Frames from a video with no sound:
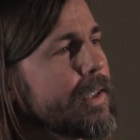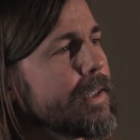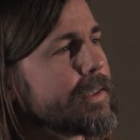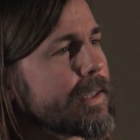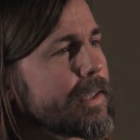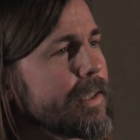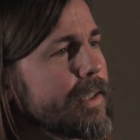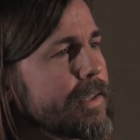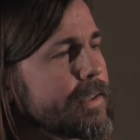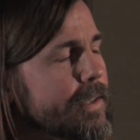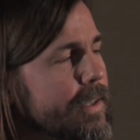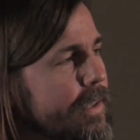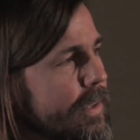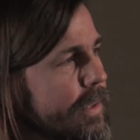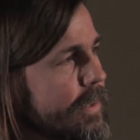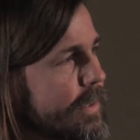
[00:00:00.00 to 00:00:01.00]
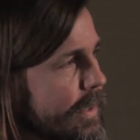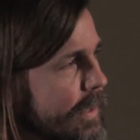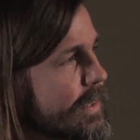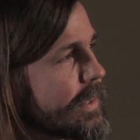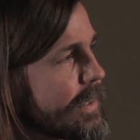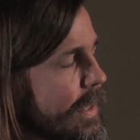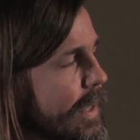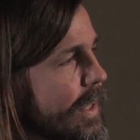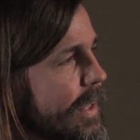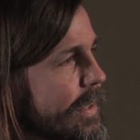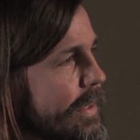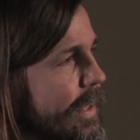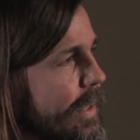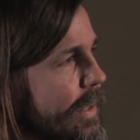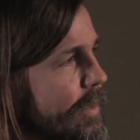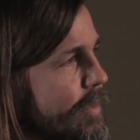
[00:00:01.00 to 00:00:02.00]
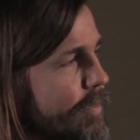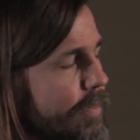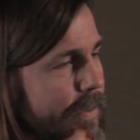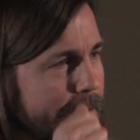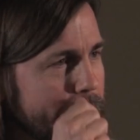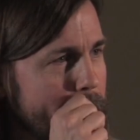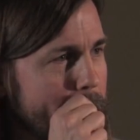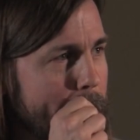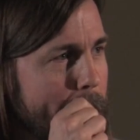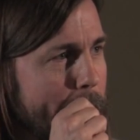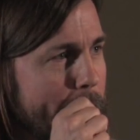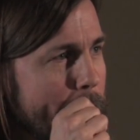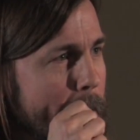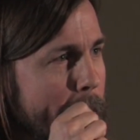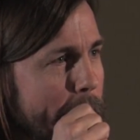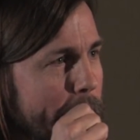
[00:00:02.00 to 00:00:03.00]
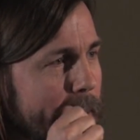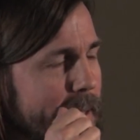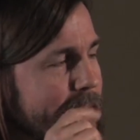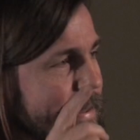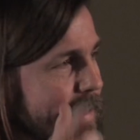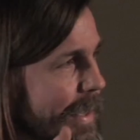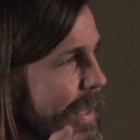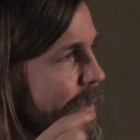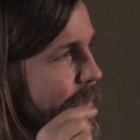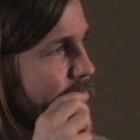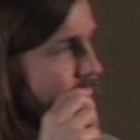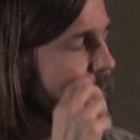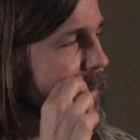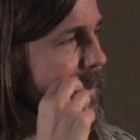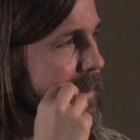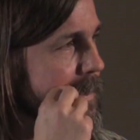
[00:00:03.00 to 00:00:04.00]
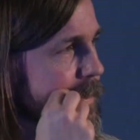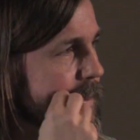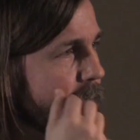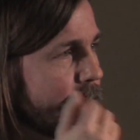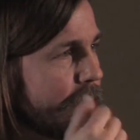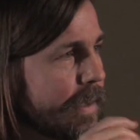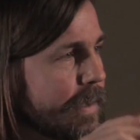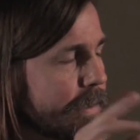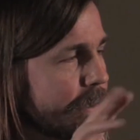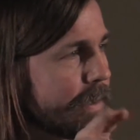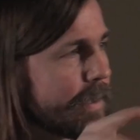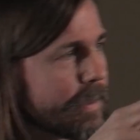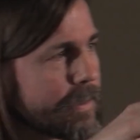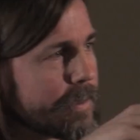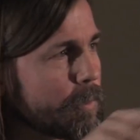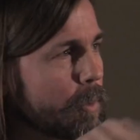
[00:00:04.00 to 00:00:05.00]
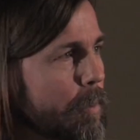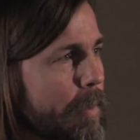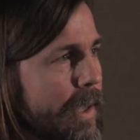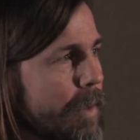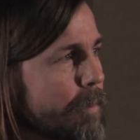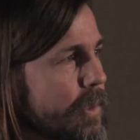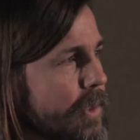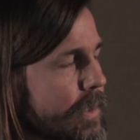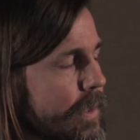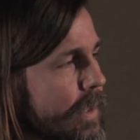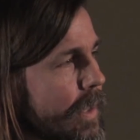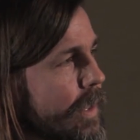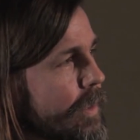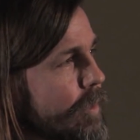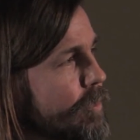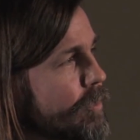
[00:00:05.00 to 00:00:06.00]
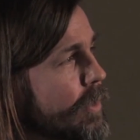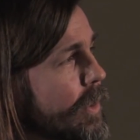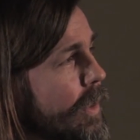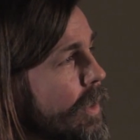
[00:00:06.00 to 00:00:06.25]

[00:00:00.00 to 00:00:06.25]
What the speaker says: This is the idea of the Internet of Things, that these things will be able to kind of